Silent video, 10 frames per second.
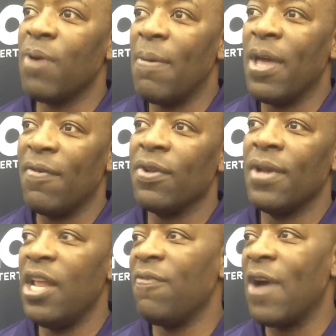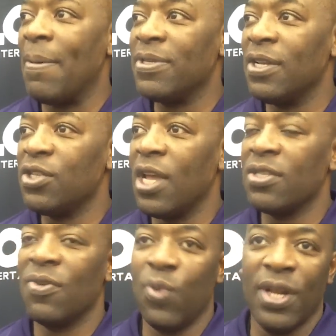probably have an 85% chance of